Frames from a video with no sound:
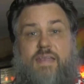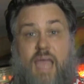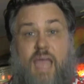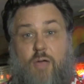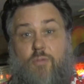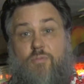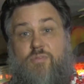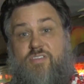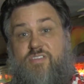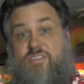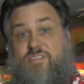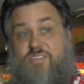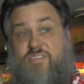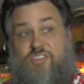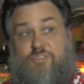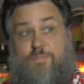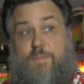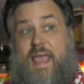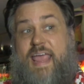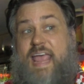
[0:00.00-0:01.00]
Now,
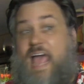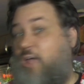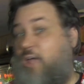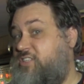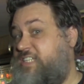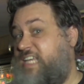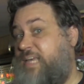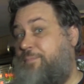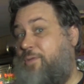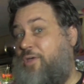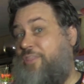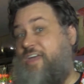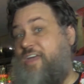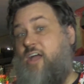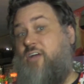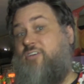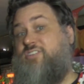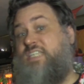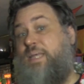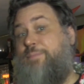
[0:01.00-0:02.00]
despite how simple they
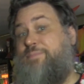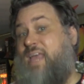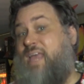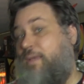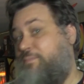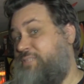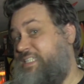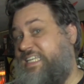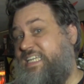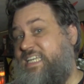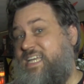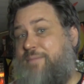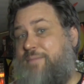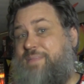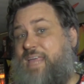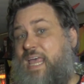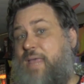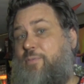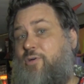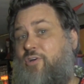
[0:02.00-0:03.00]
are, sometimes EM
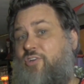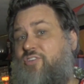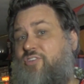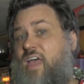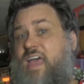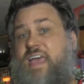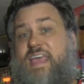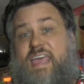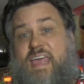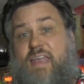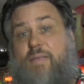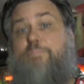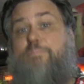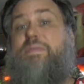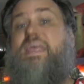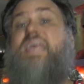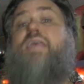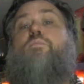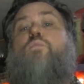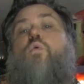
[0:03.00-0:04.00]
tables can
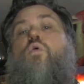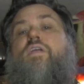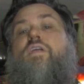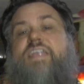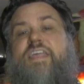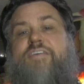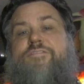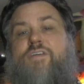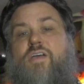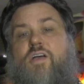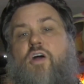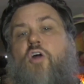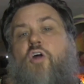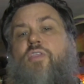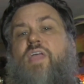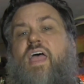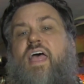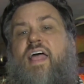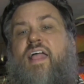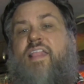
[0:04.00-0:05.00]
be more
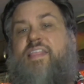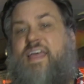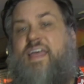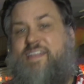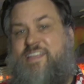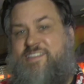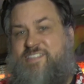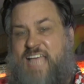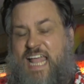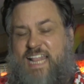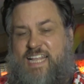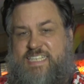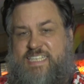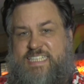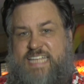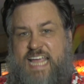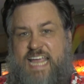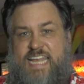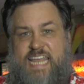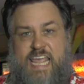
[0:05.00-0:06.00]
difficult than the solid
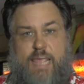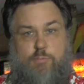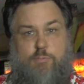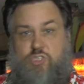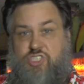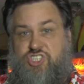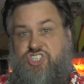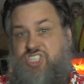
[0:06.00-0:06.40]
state tables,